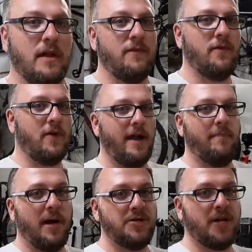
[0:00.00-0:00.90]
looking for a
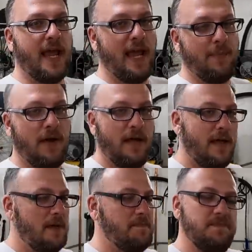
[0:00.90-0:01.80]
budget camera,
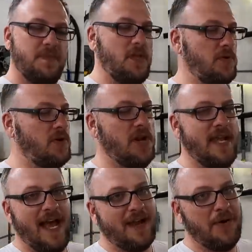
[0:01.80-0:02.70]
you could
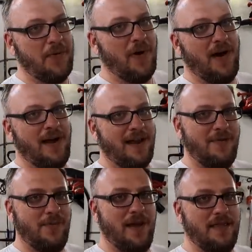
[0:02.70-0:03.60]
not go
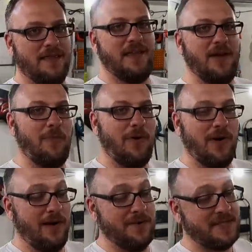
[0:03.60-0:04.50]
wrong with the GoPro
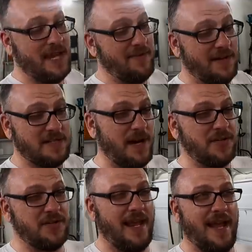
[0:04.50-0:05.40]
Hero7,
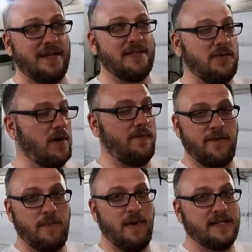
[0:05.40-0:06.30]
especially at
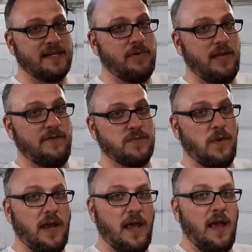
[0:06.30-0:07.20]
$250, I believe, is
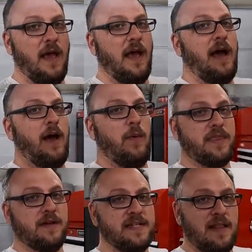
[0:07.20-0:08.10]
what
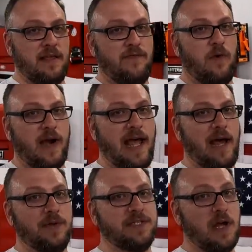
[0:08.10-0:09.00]
they're selling for
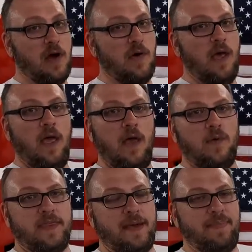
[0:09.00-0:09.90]
now. So
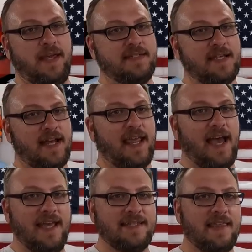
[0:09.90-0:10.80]
with that being said,
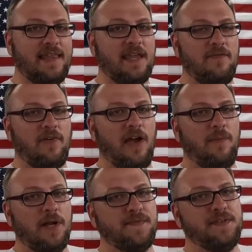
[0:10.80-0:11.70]
guys, thank you very
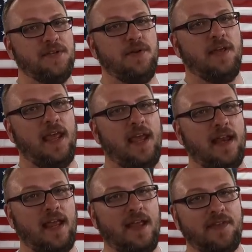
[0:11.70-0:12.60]
much for tuning
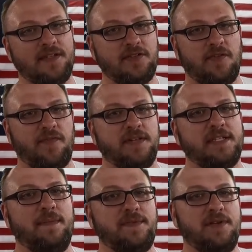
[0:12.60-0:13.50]
in. If this is your
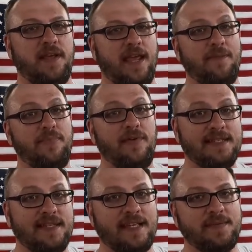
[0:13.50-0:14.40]
first time tuning in,
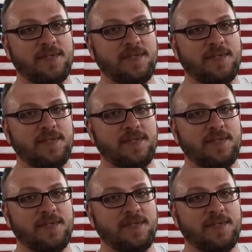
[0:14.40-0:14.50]
please hit that